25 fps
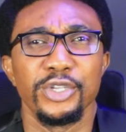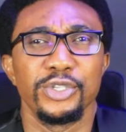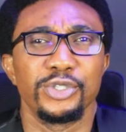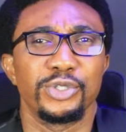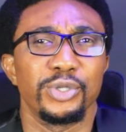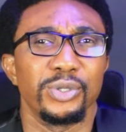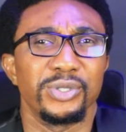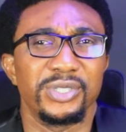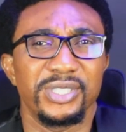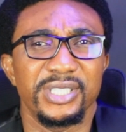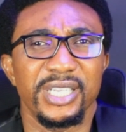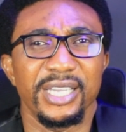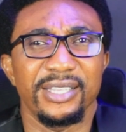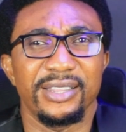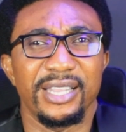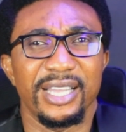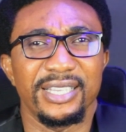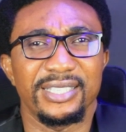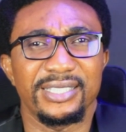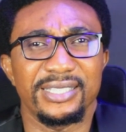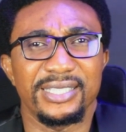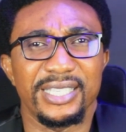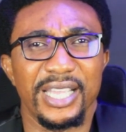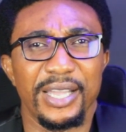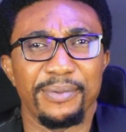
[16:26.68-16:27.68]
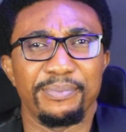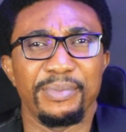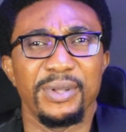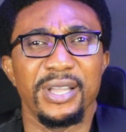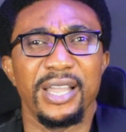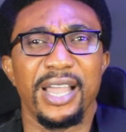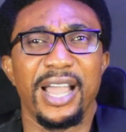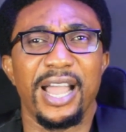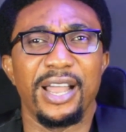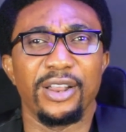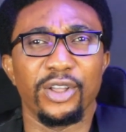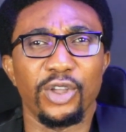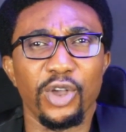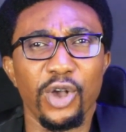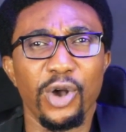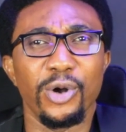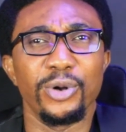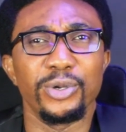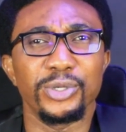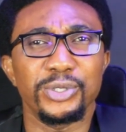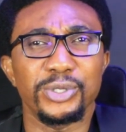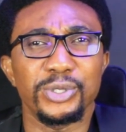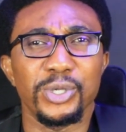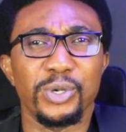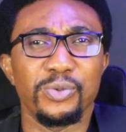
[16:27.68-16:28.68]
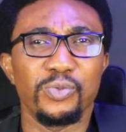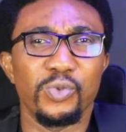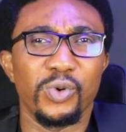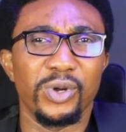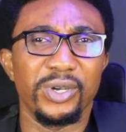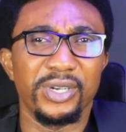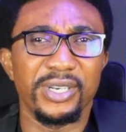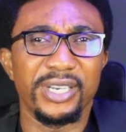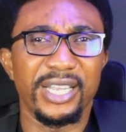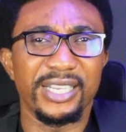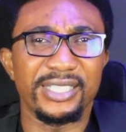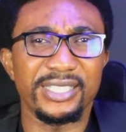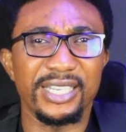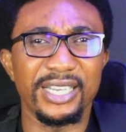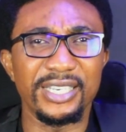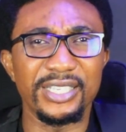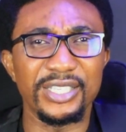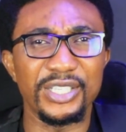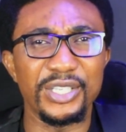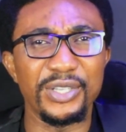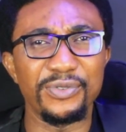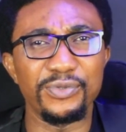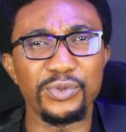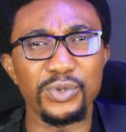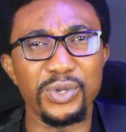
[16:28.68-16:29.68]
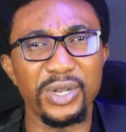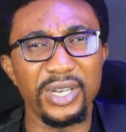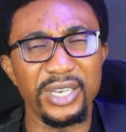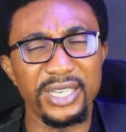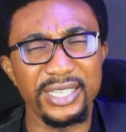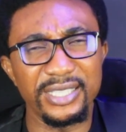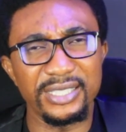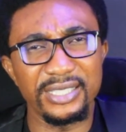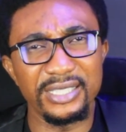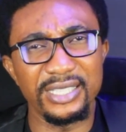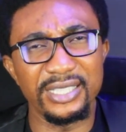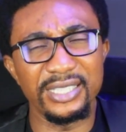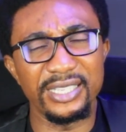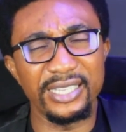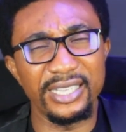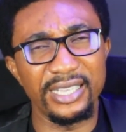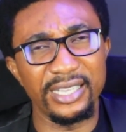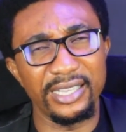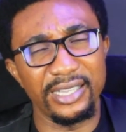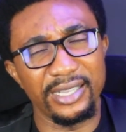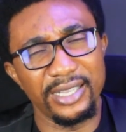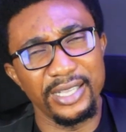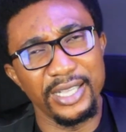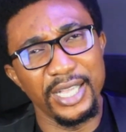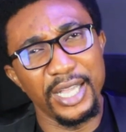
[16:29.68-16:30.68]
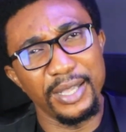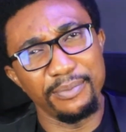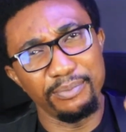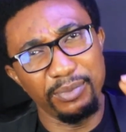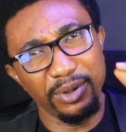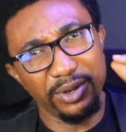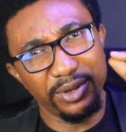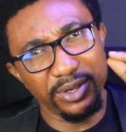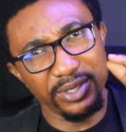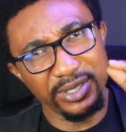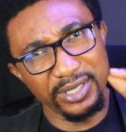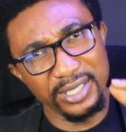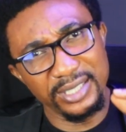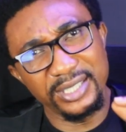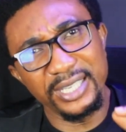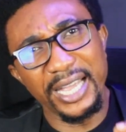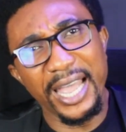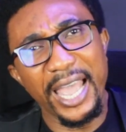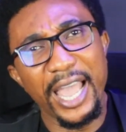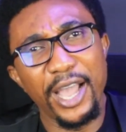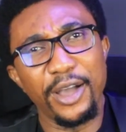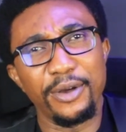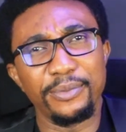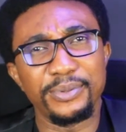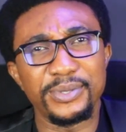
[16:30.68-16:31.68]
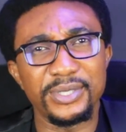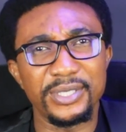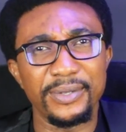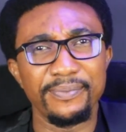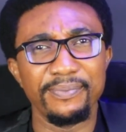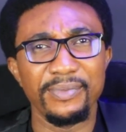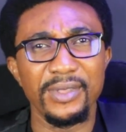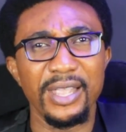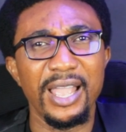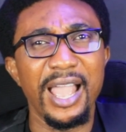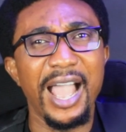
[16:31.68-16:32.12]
So take that step and call someone that can give you a listening ear, because it helps.